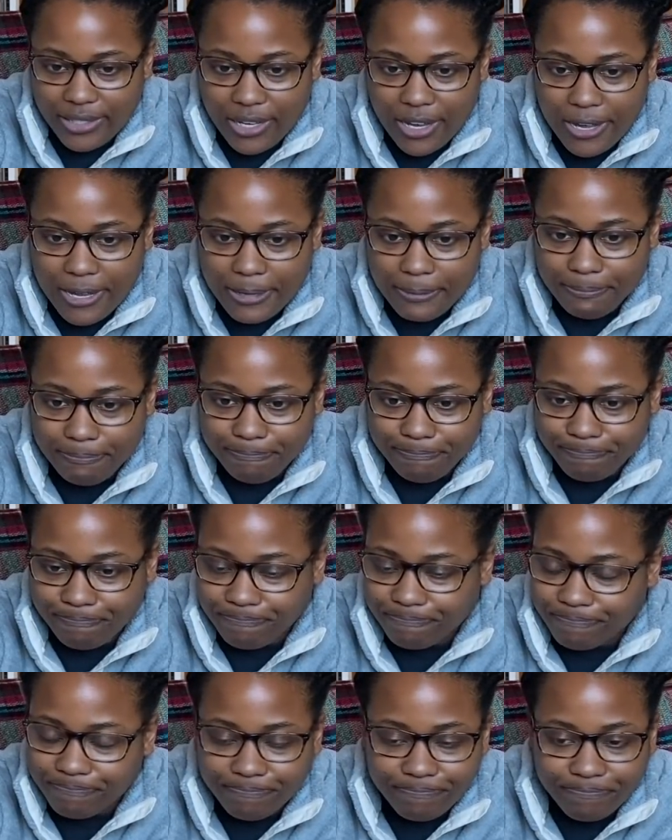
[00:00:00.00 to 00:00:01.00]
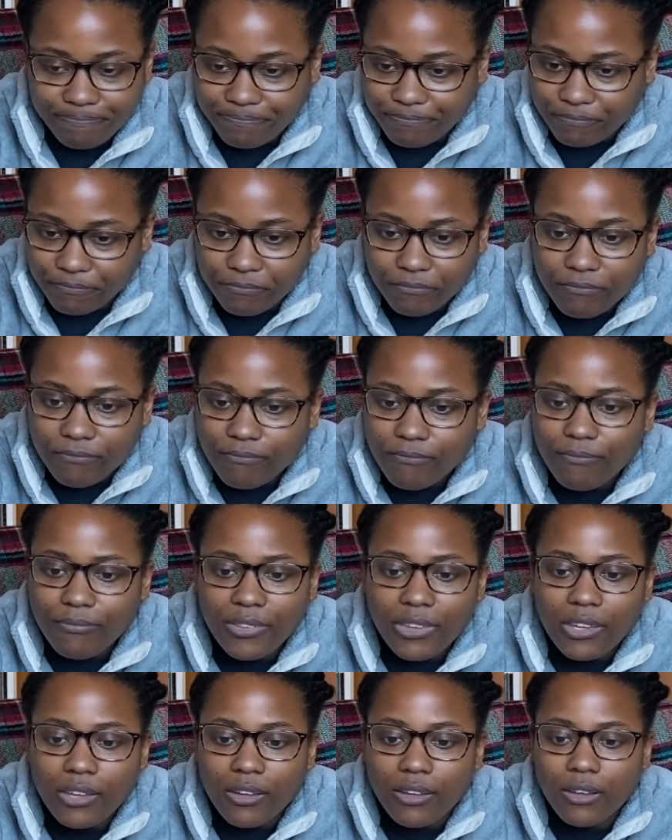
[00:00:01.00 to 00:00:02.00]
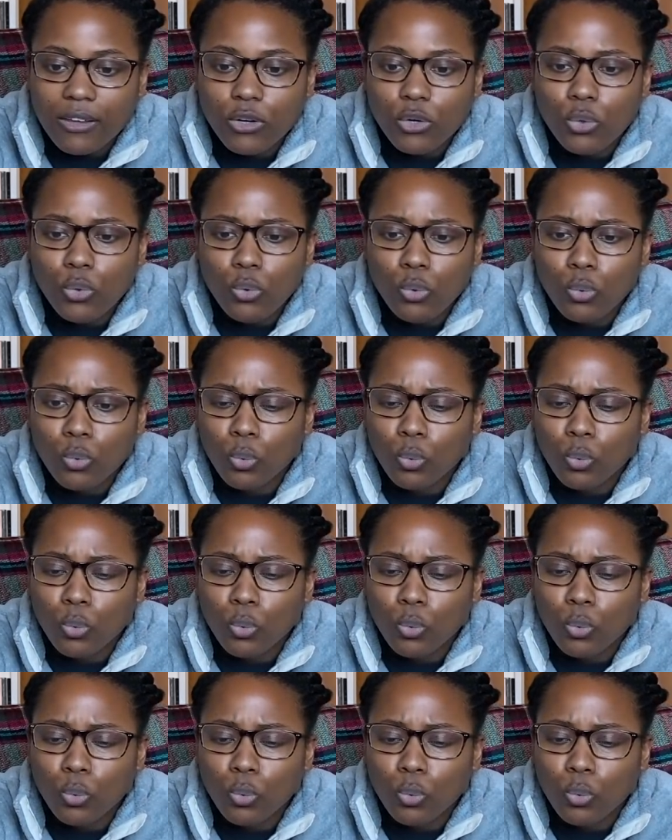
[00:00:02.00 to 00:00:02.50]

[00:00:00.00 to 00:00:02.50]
Um, who?